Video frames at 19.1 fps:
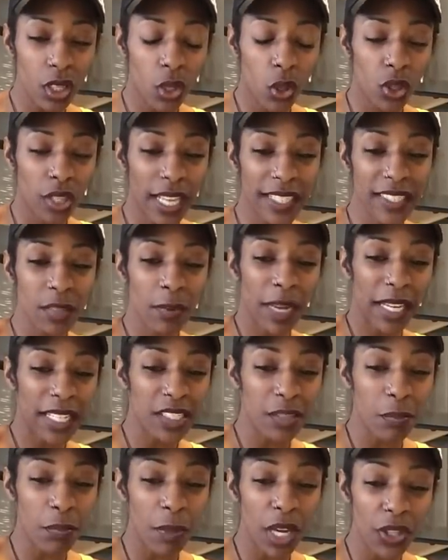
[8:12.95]
or like
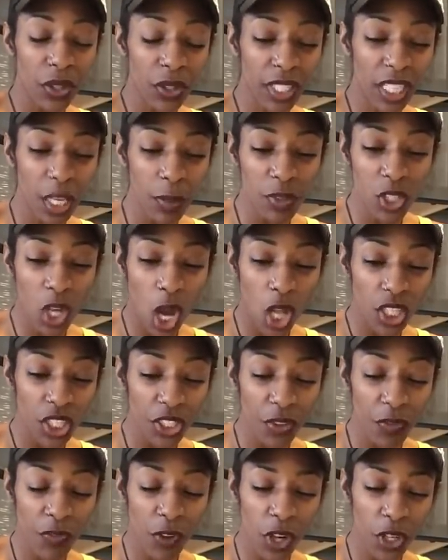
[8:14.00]
somebody's mother keeps calling
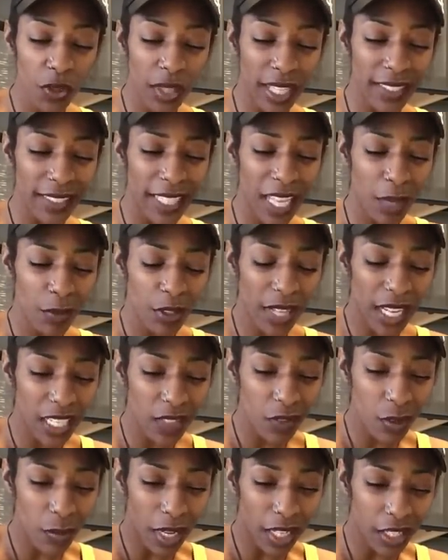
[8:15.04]
your phone like damn you're not
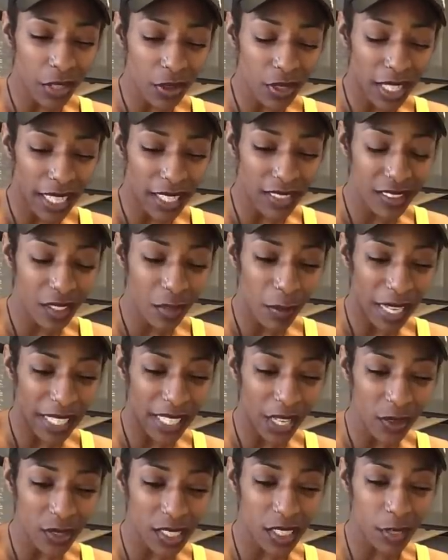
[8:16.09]
even my you're like somebody
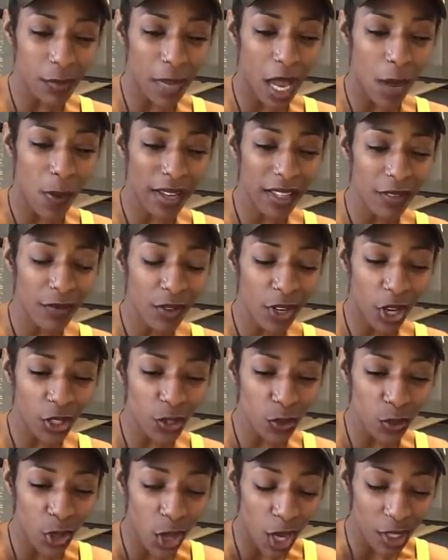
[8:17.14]
else's mom why the fuck are
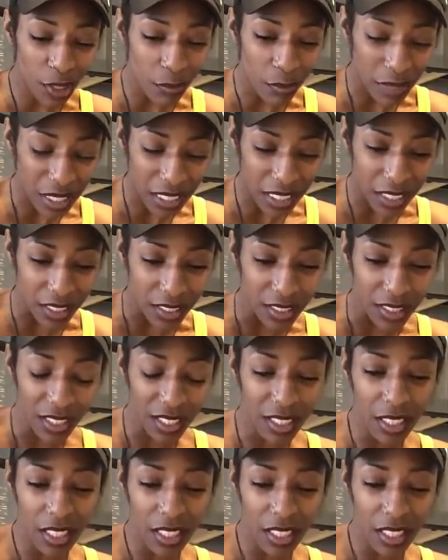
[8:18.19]
you calling me